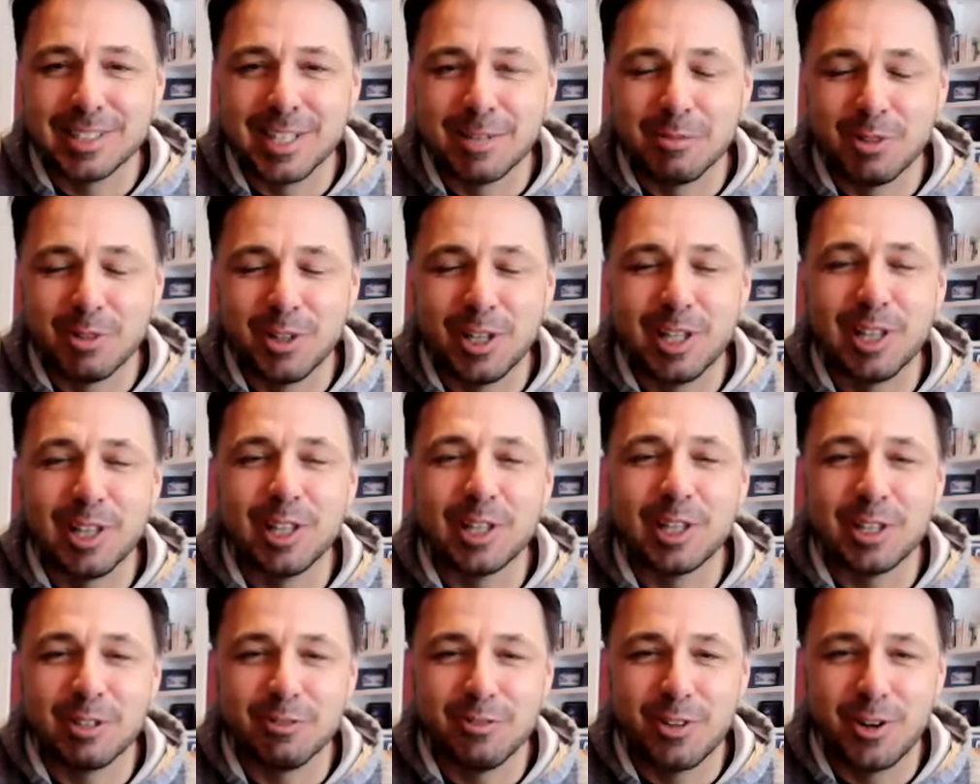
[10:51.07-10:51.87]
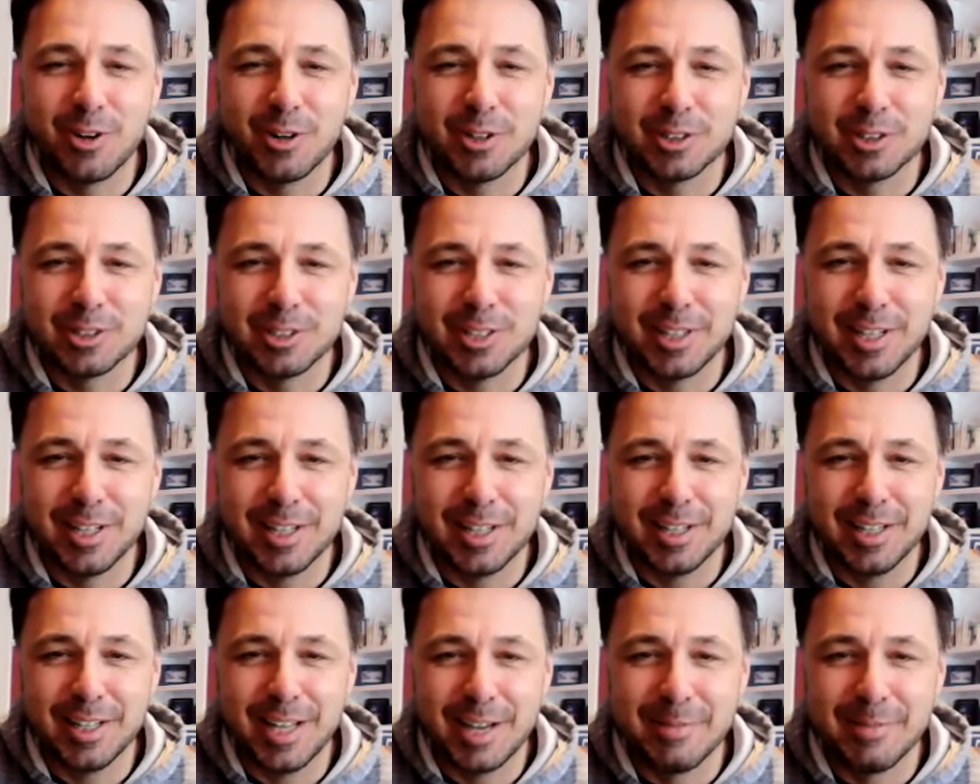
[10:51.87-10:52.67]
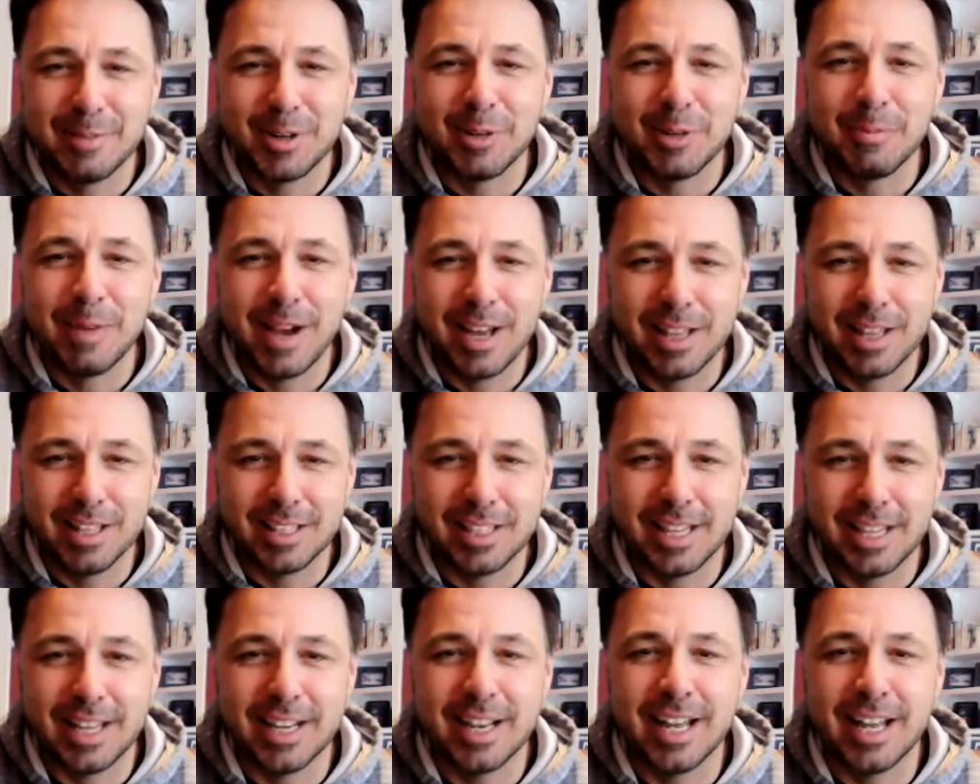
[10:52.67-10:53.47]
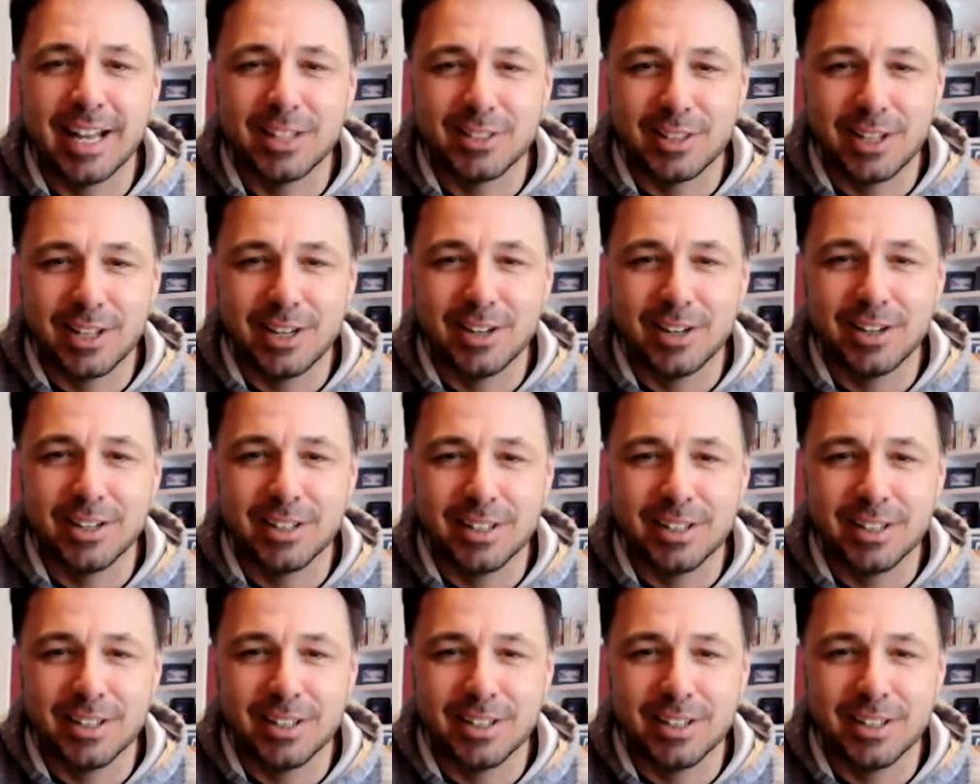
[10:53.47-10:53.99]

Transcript: I'm really looking forward to Emmett O'Malley getting out there,